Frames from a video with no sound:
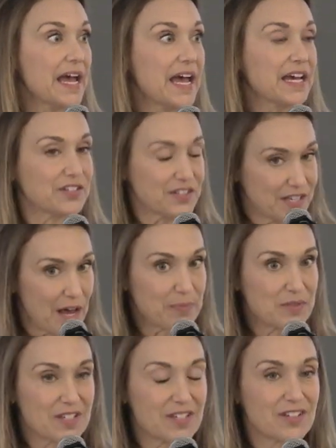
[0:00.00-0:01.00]

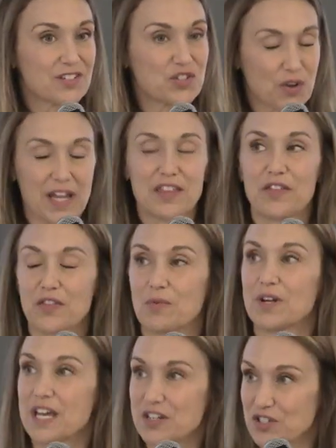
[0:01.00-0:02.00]
except strengthen the
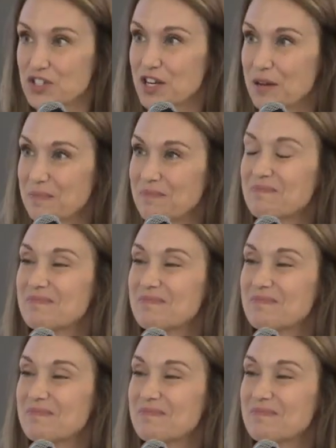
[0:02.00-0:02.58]
relationship,